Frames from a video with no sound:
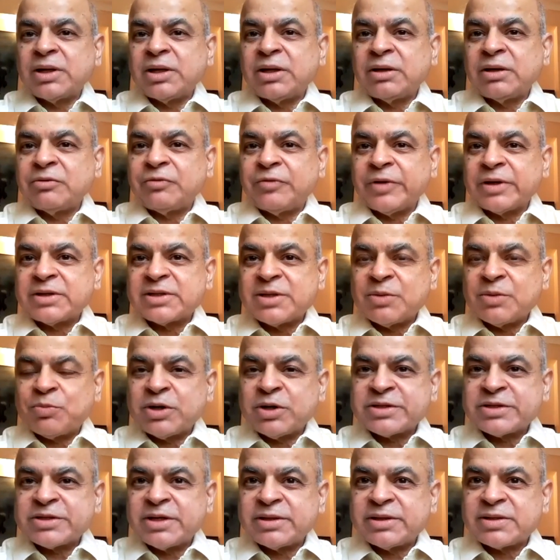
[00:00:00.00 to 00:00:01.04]
in fixed
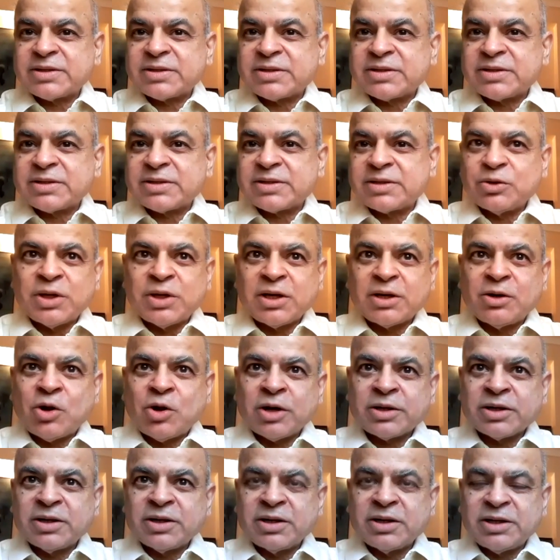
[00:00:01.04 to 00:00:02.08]
deposits, you will
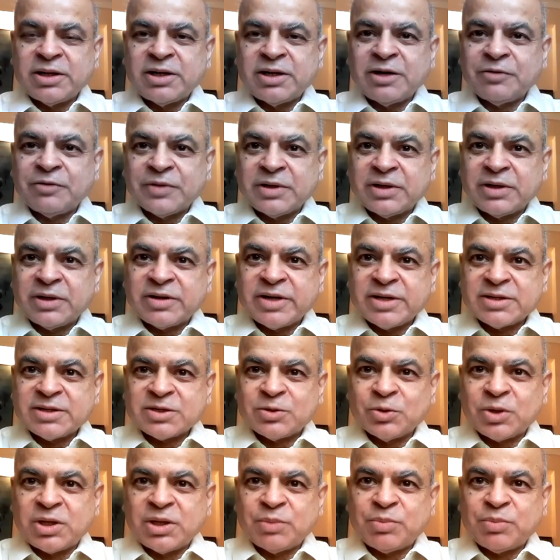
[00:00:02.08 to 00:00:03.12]
not earn enough
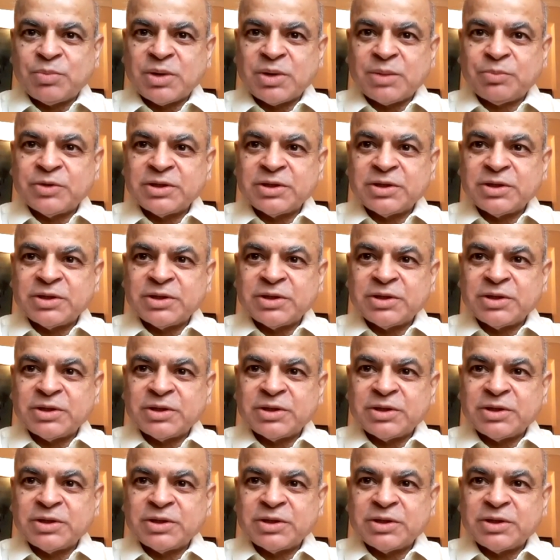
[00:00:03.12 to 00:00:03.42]
interest to keep up